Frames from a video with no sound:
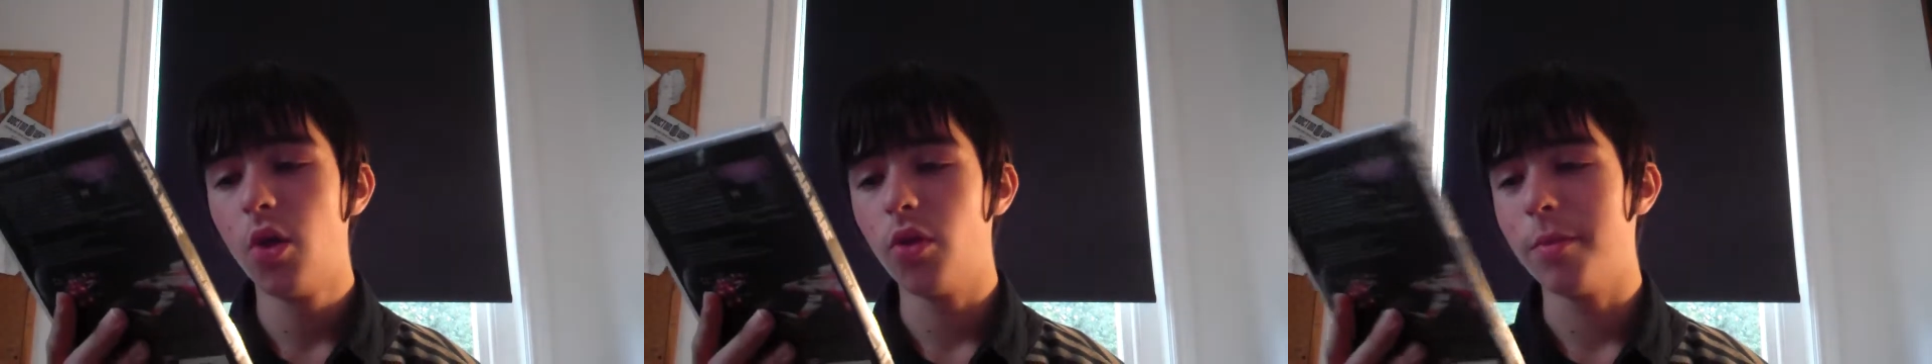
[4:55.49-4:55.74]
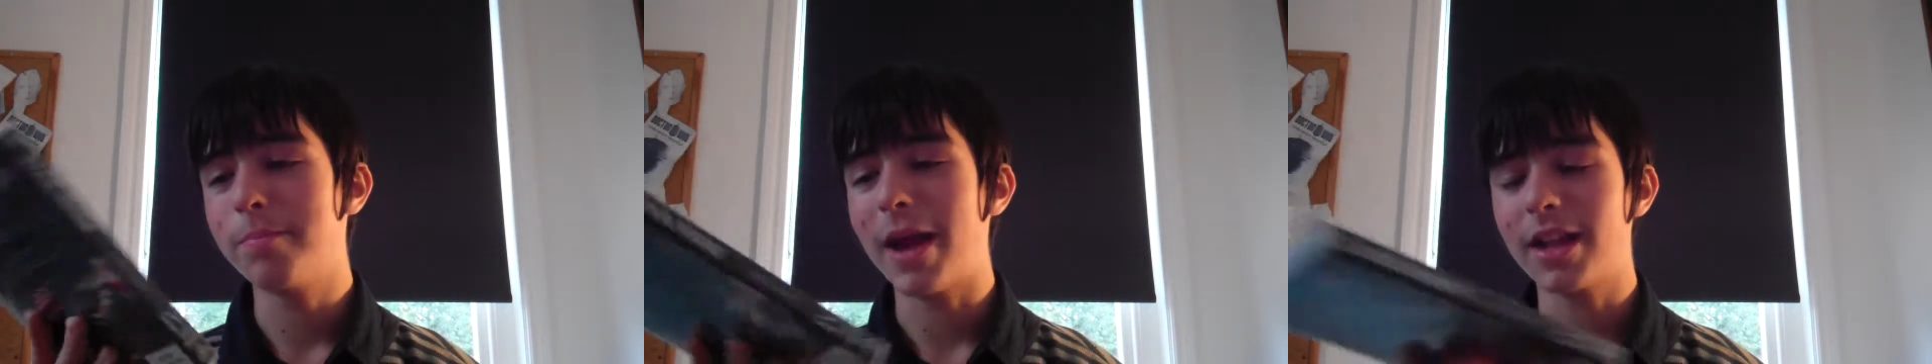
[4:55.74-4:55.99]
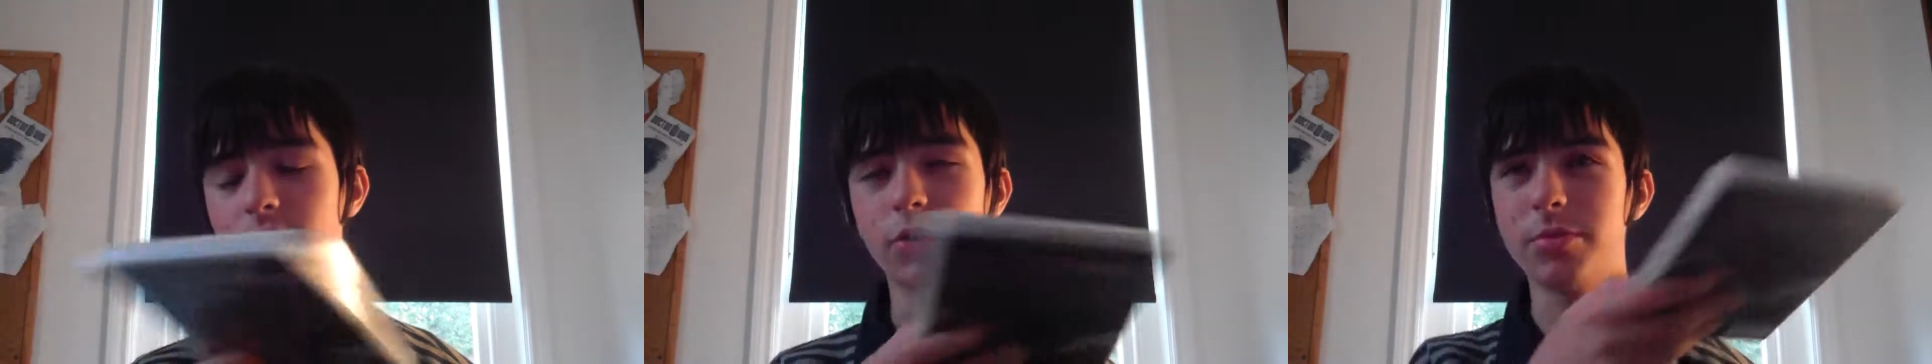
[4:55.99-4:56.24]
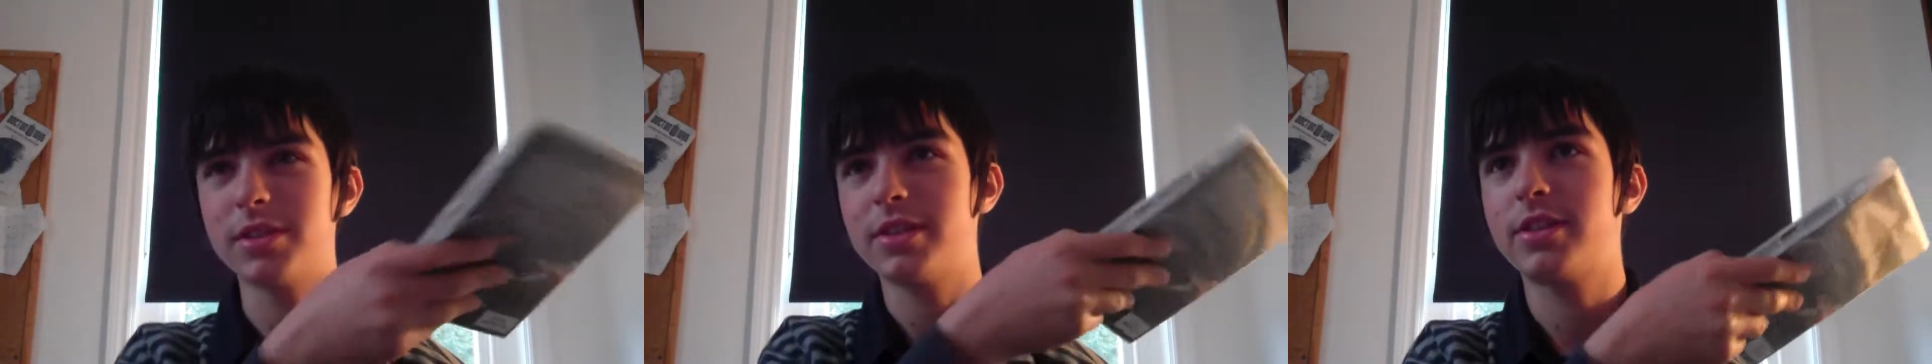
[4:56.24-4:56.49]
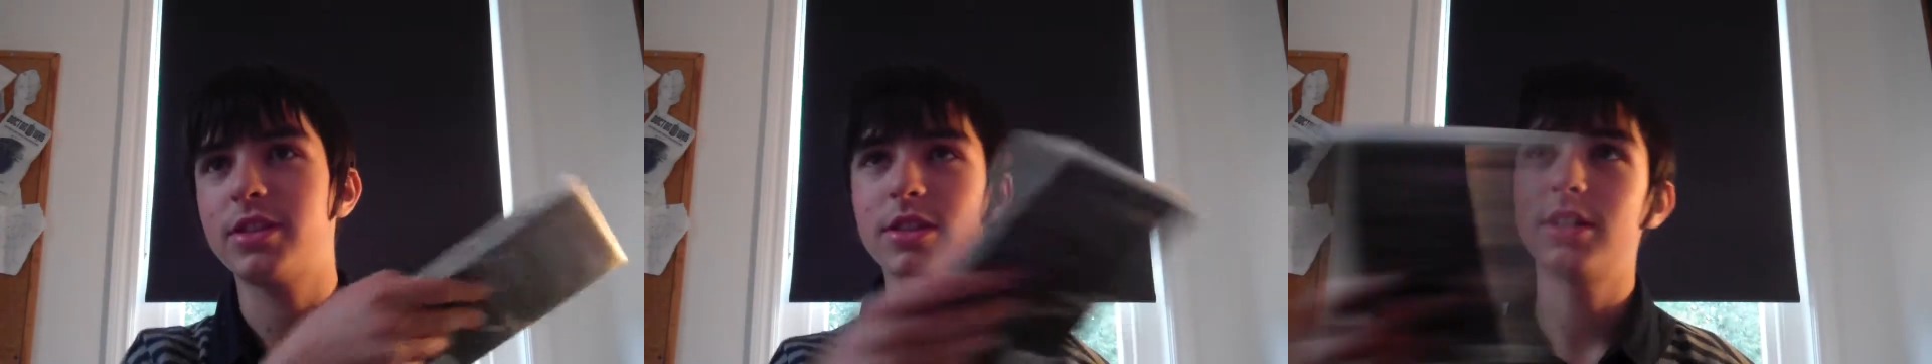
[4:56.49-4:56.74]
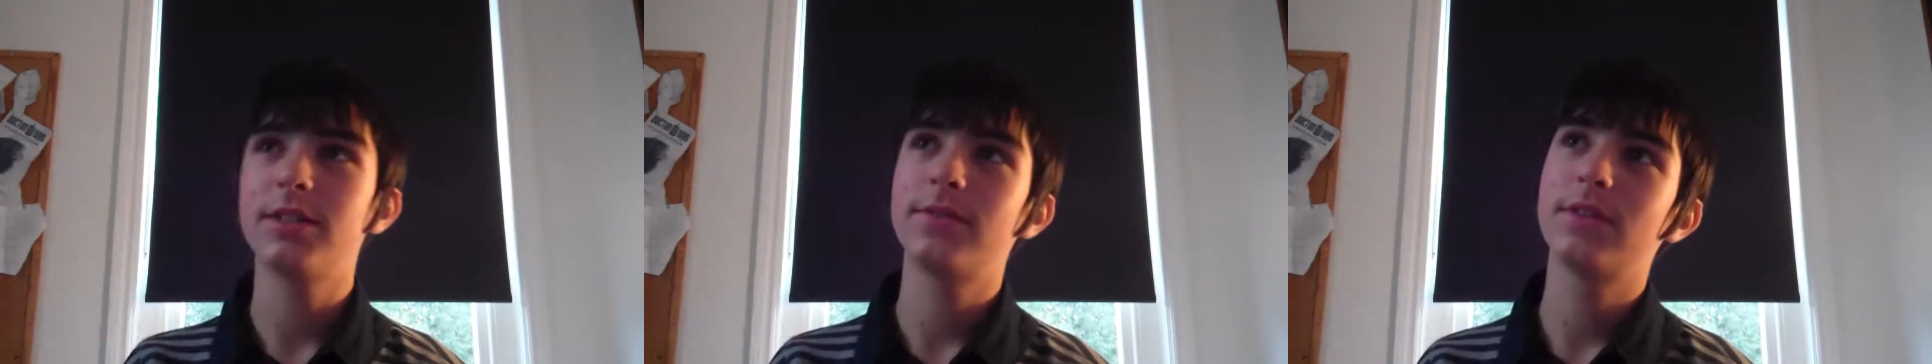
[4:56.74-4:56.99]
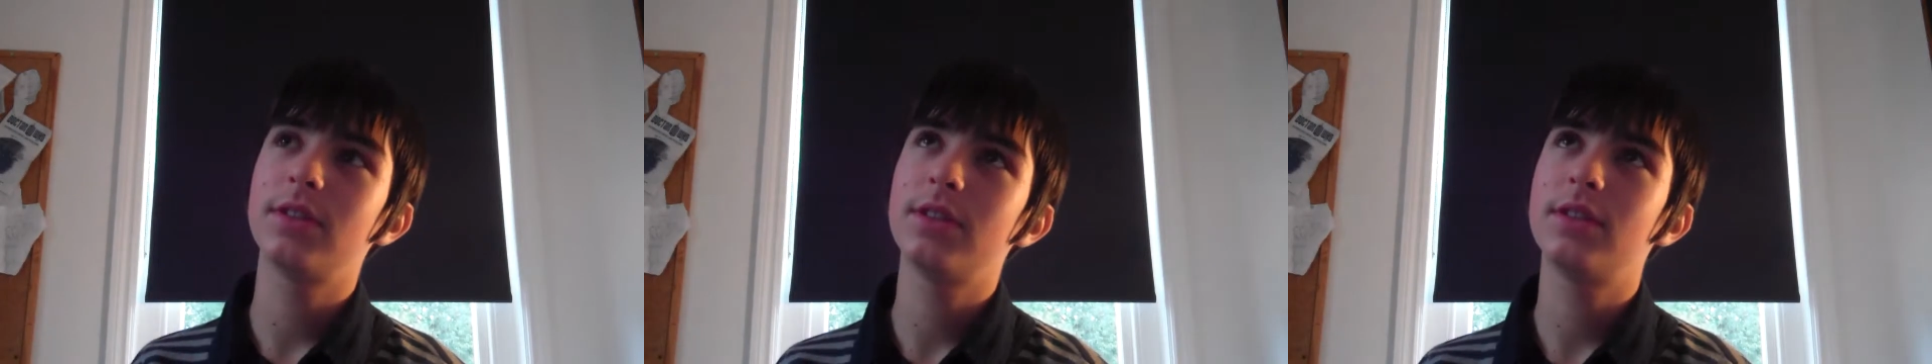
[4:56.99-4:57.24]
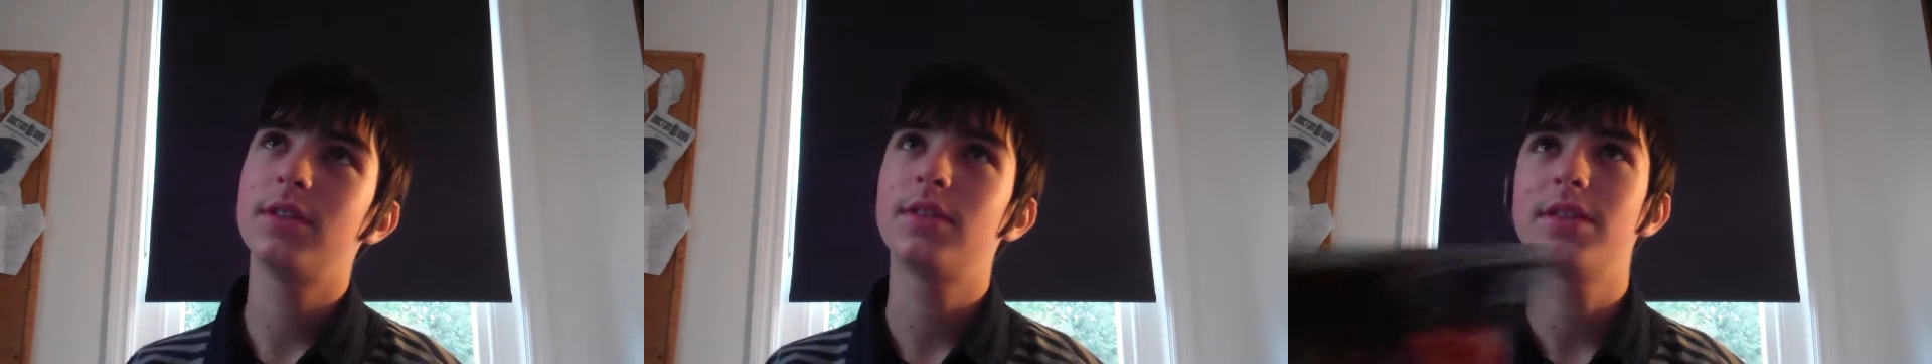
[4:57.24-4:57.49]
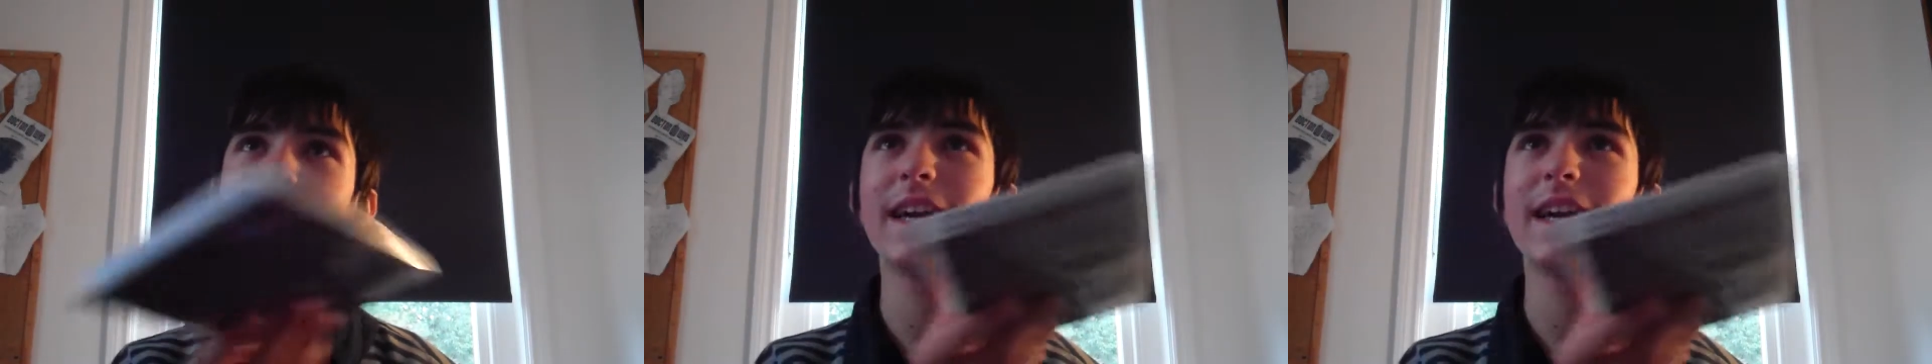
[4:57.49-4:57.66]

the battles with the TIE fighters and the